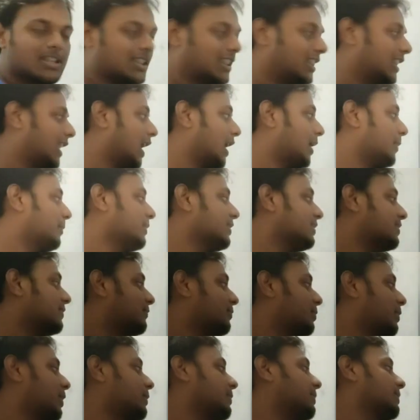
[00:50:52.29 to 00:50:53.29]
That means
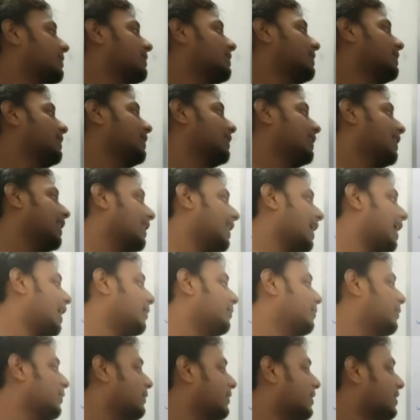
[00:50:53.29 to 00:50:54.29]

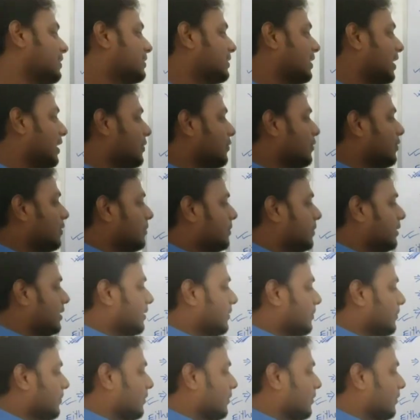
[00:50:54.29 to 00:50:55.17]
that previous line will be